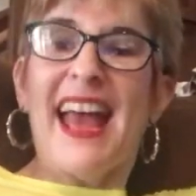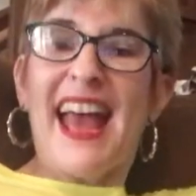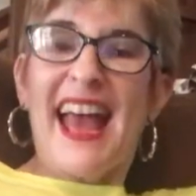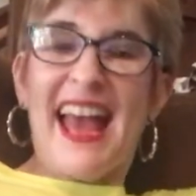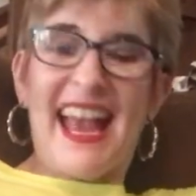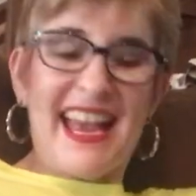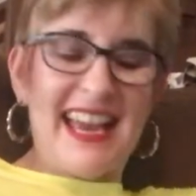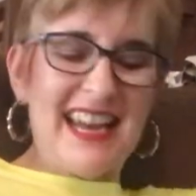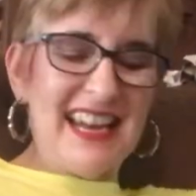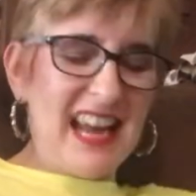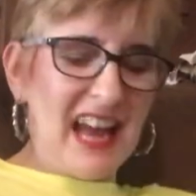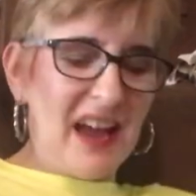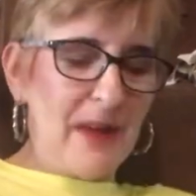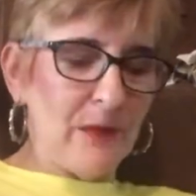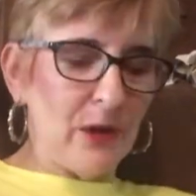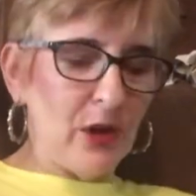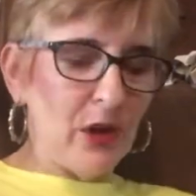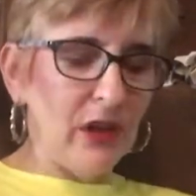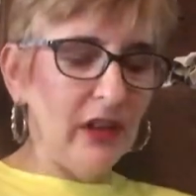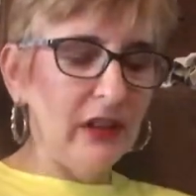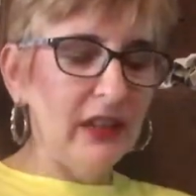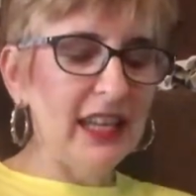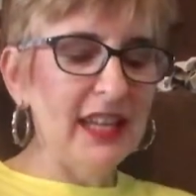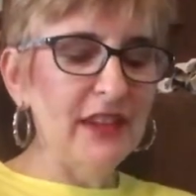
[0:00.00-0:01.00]
And I'm going
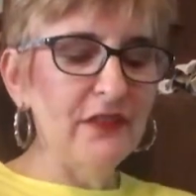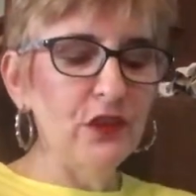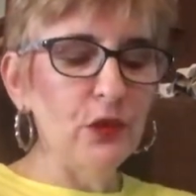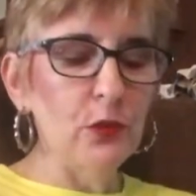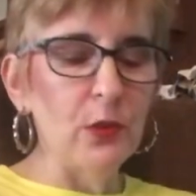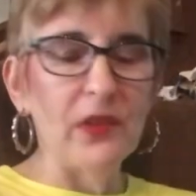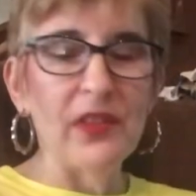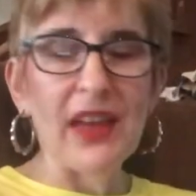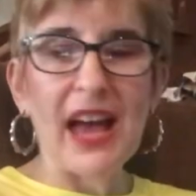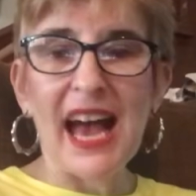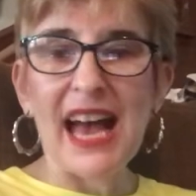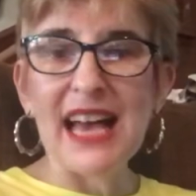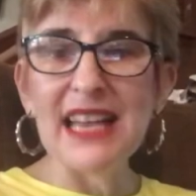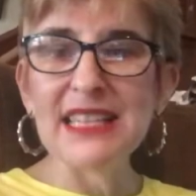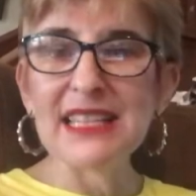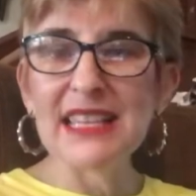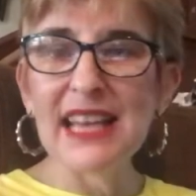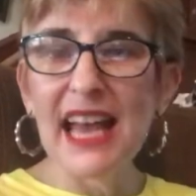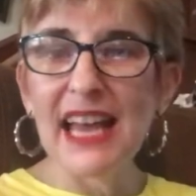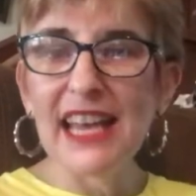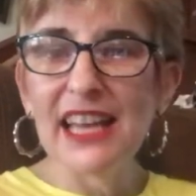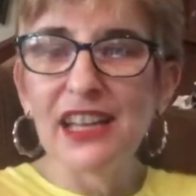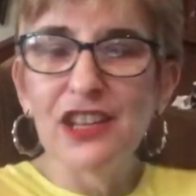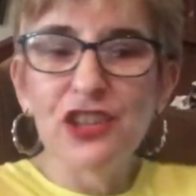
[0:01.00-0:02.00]
to leave you with
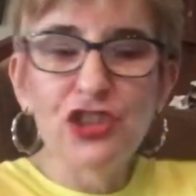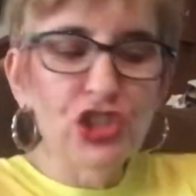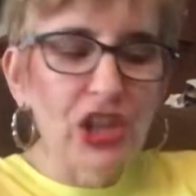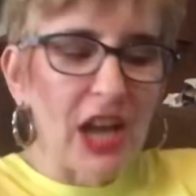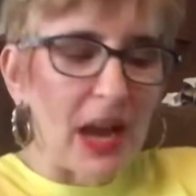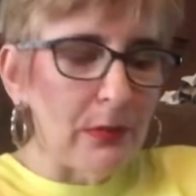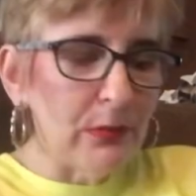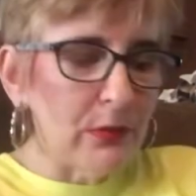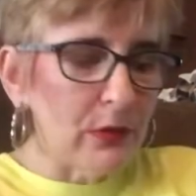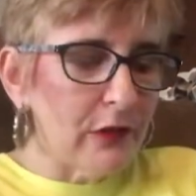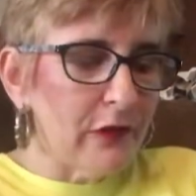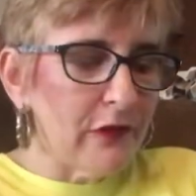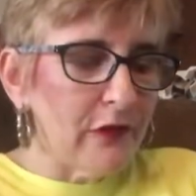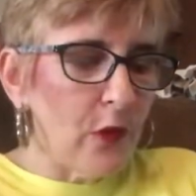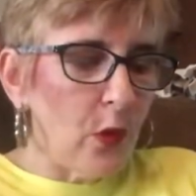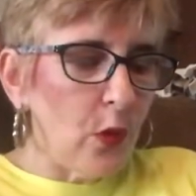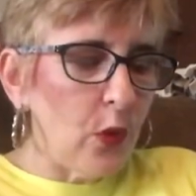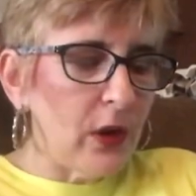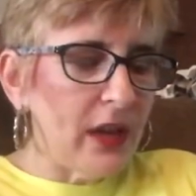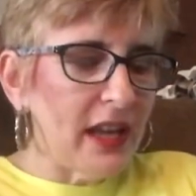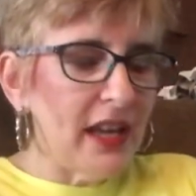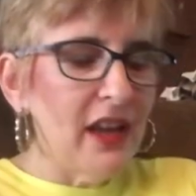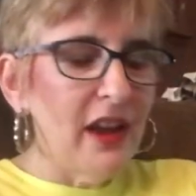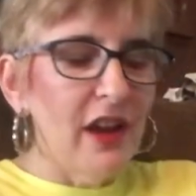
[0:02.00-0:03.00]
Isaiah chapter
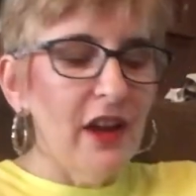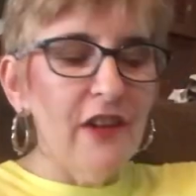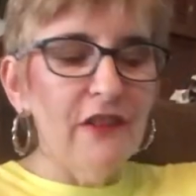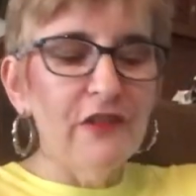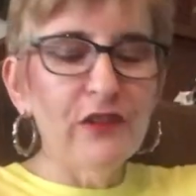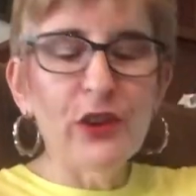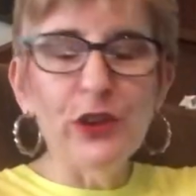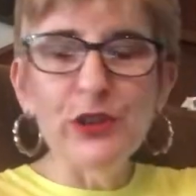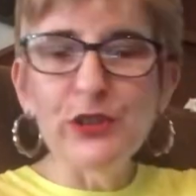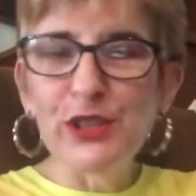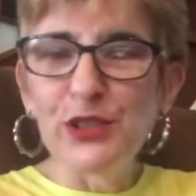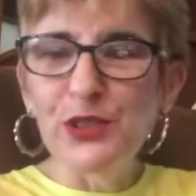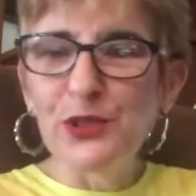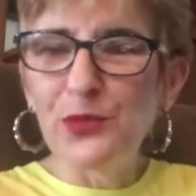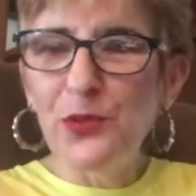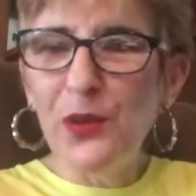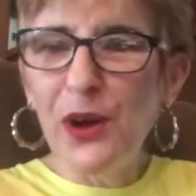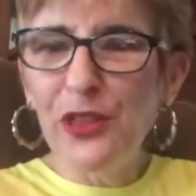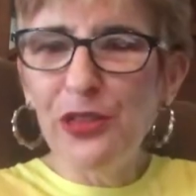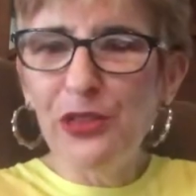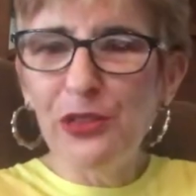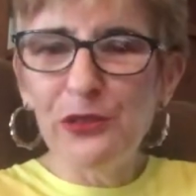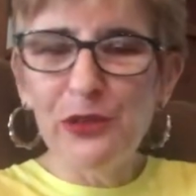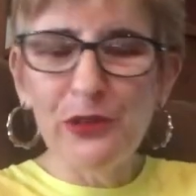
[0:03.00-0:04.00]
40, verses
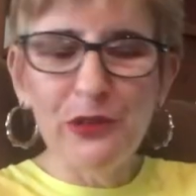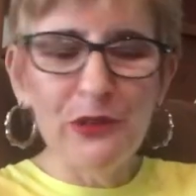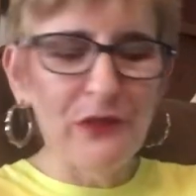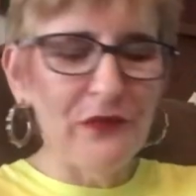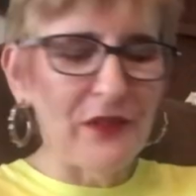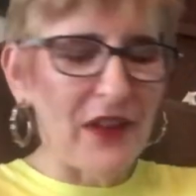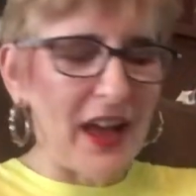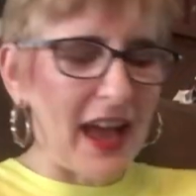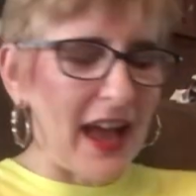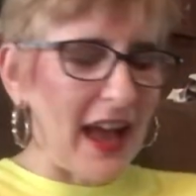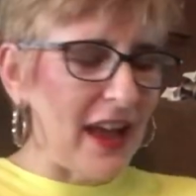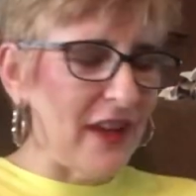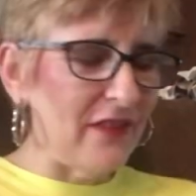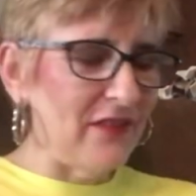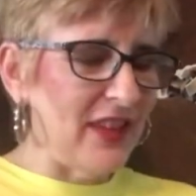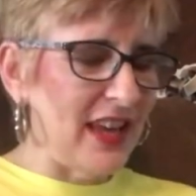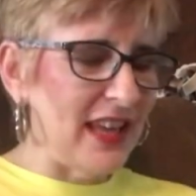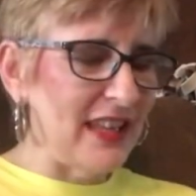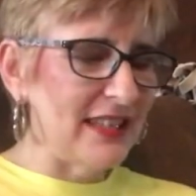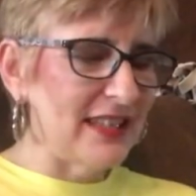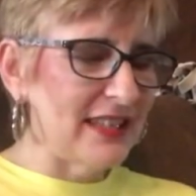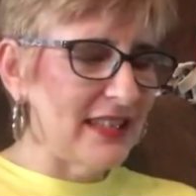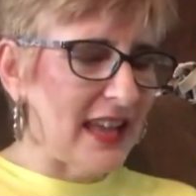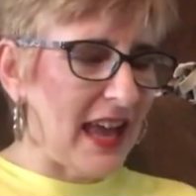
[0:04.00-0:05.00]
1 through 5
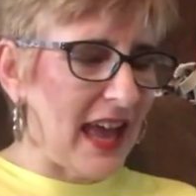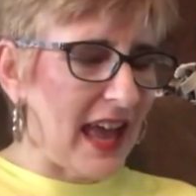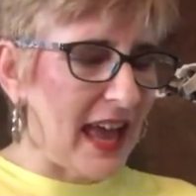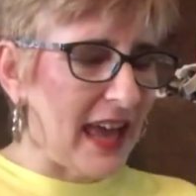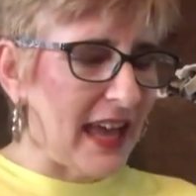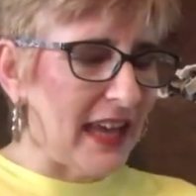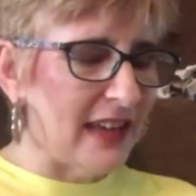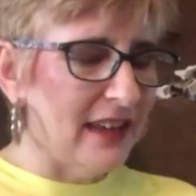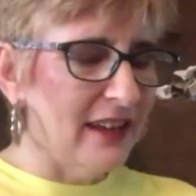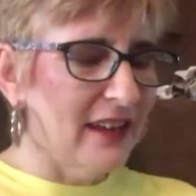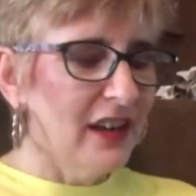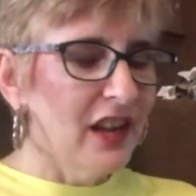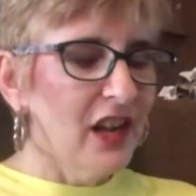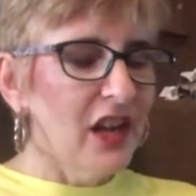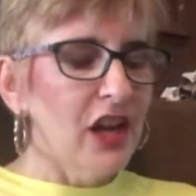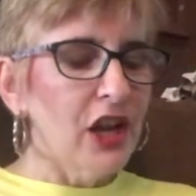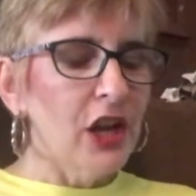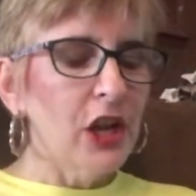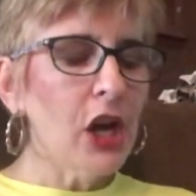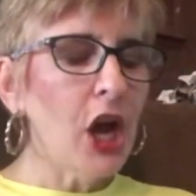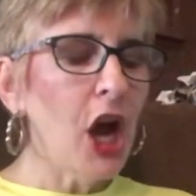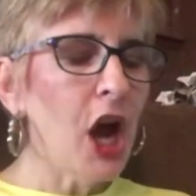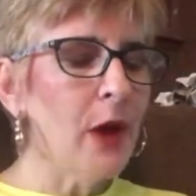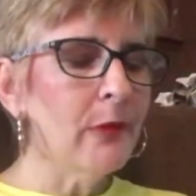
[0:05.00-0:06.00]
that say,
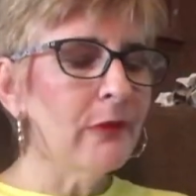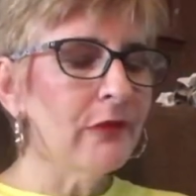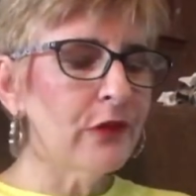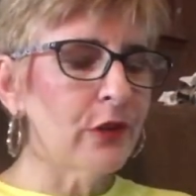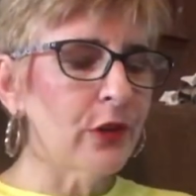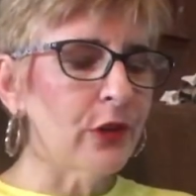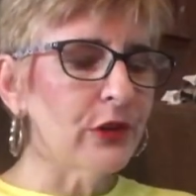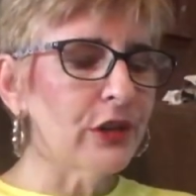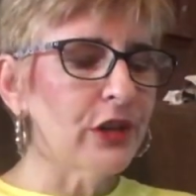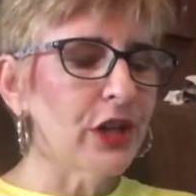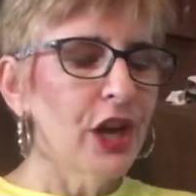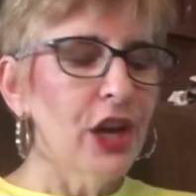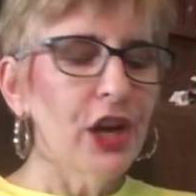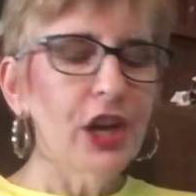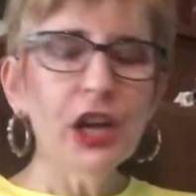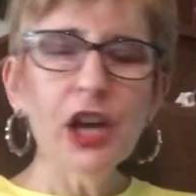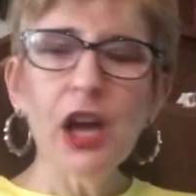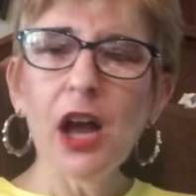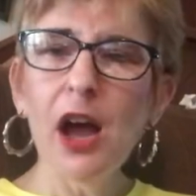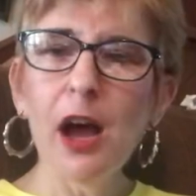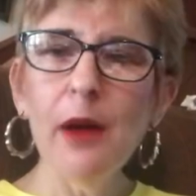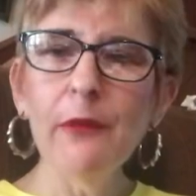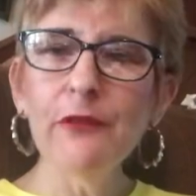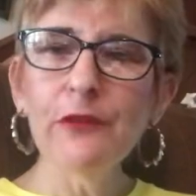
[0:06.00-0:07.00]
Comfort,
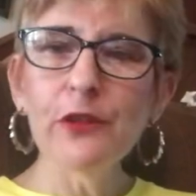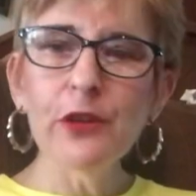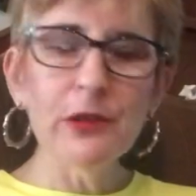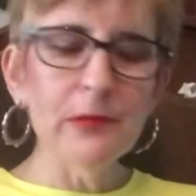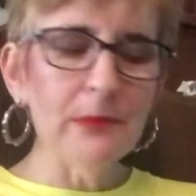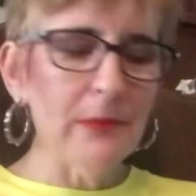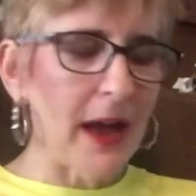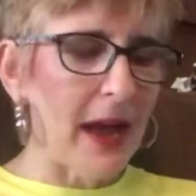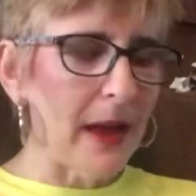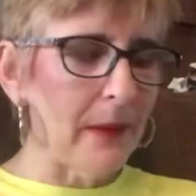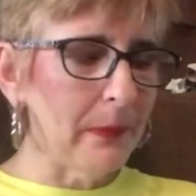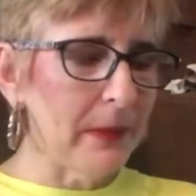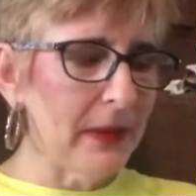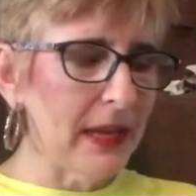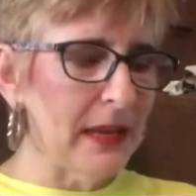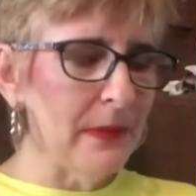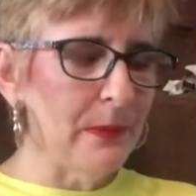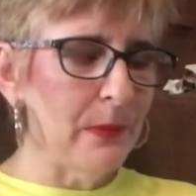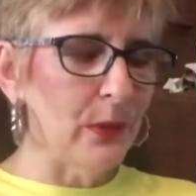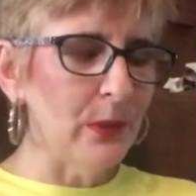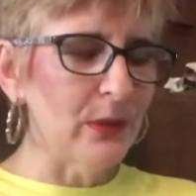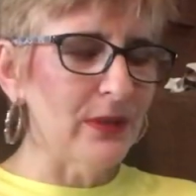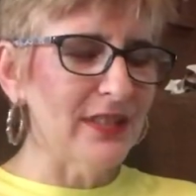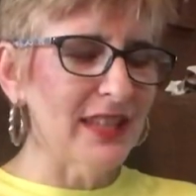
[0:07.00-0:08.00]
Comfort my
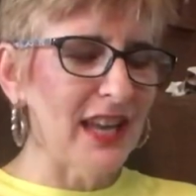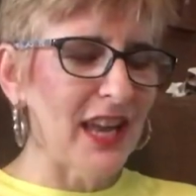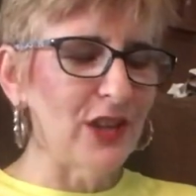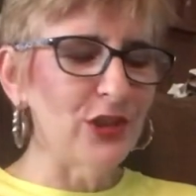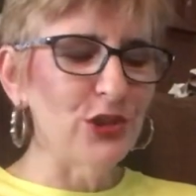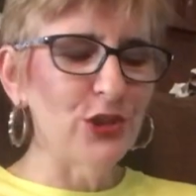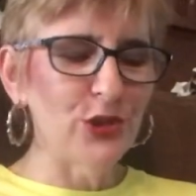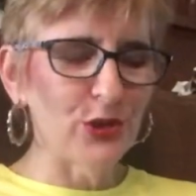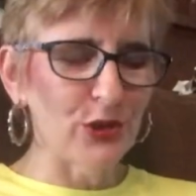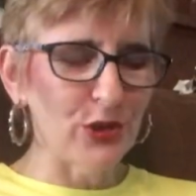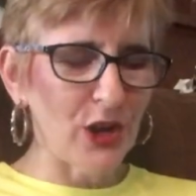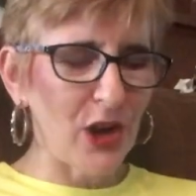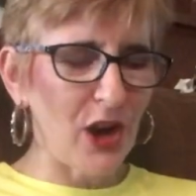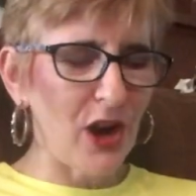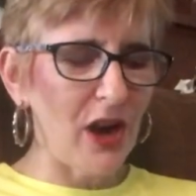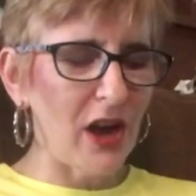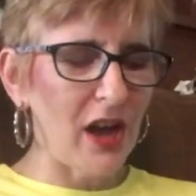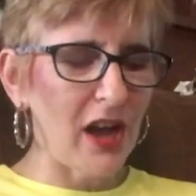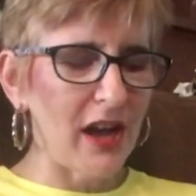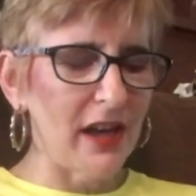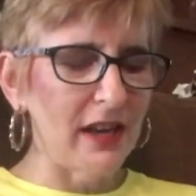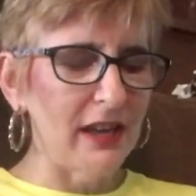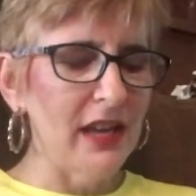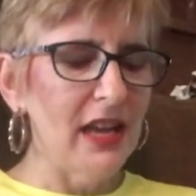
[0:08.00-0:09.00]
people, says your
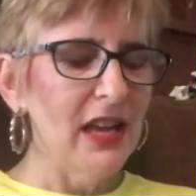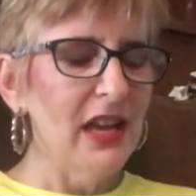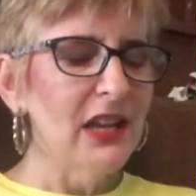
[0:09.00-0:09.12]
God.